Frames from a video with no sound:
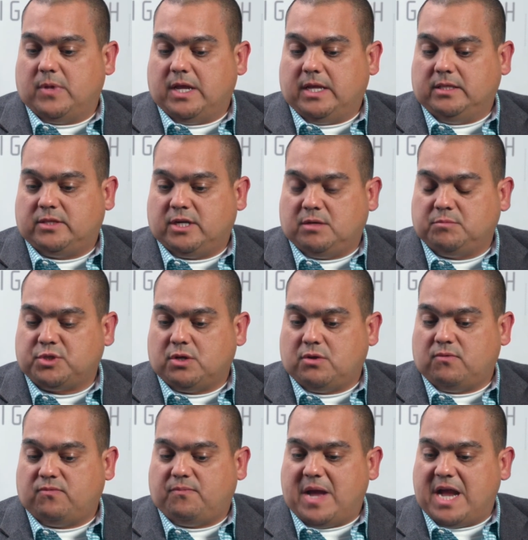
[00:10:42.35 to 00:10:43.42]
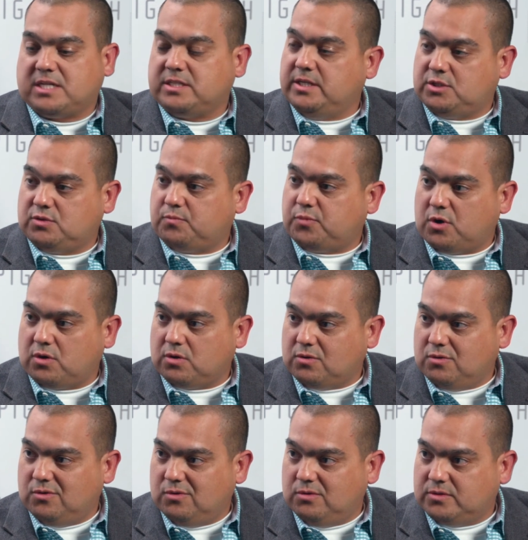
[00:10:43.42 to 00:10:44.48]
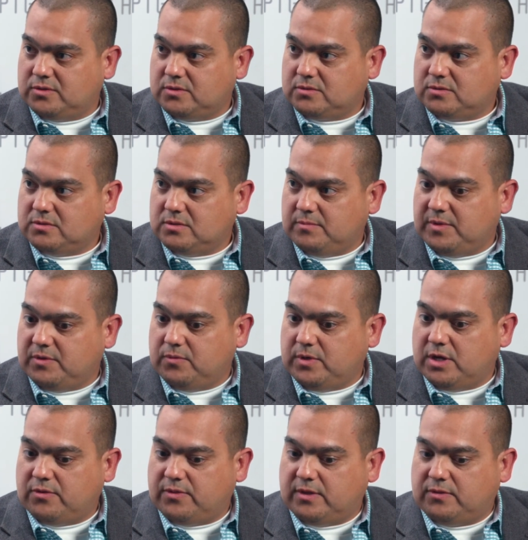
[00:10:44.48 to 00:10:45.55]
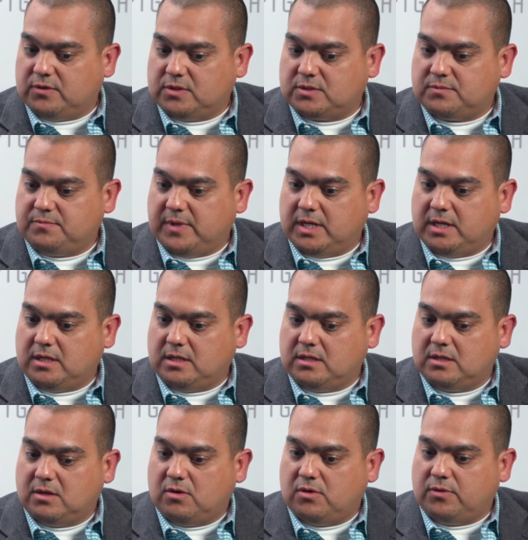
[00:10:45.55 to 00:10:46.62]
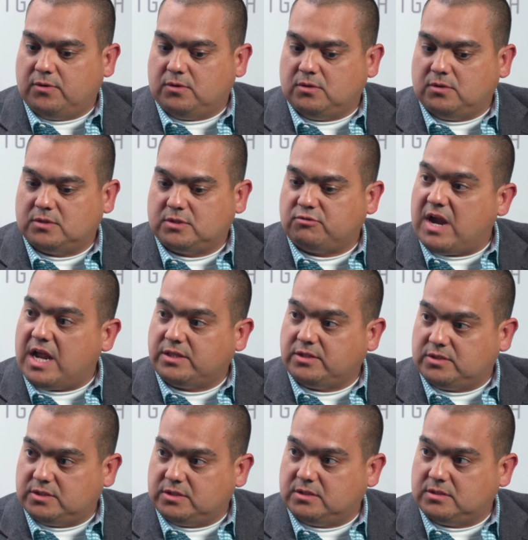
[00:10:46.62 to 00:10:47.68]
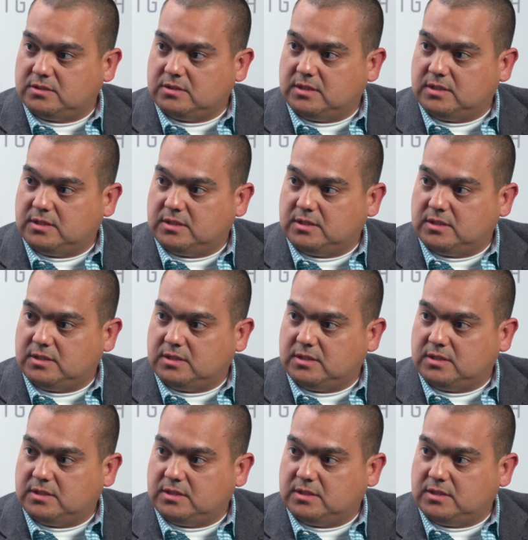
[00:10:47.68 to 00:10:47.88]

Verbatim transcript: in terms of vaccination protocols, I mean, we know that there's many other strategies.